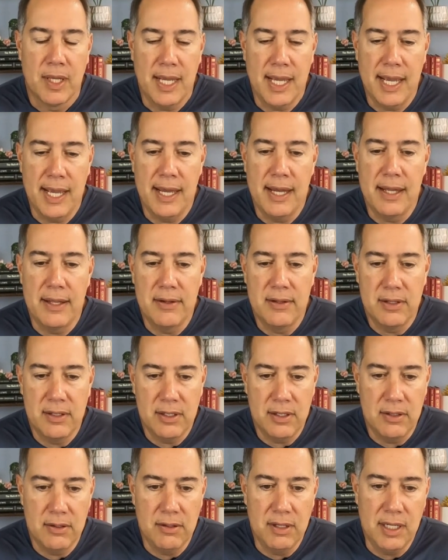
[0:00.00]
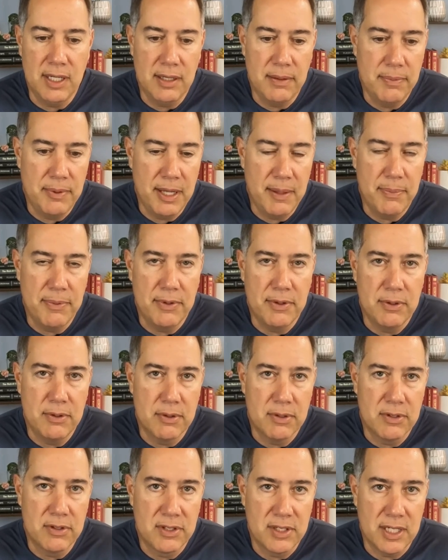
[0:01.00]
and you need people who
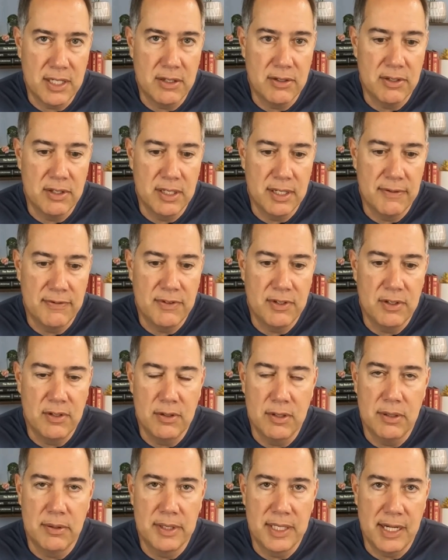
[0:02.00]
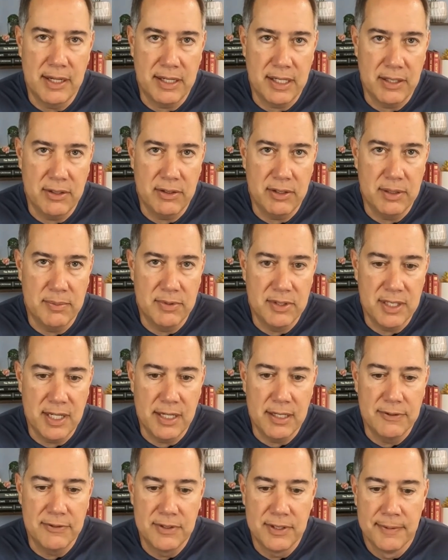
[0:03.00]
are skilled enough to do it without killing
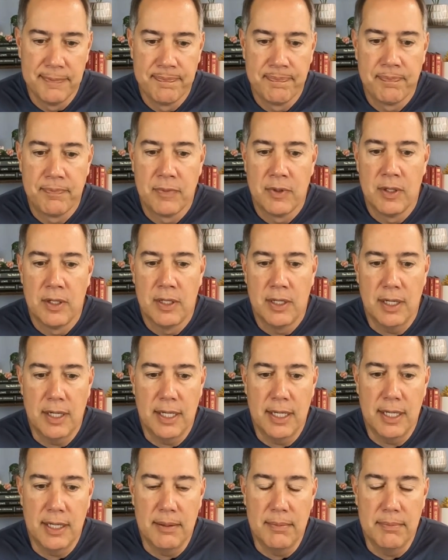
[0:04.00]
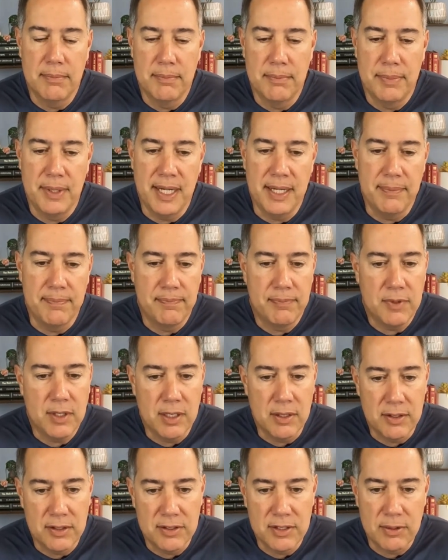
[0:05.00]
themselves. Um, but you
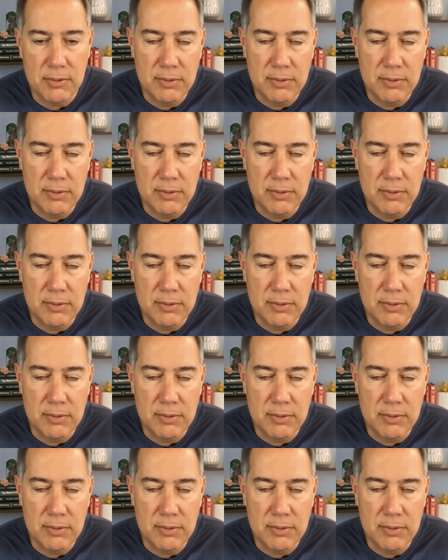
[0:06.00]
know, there's a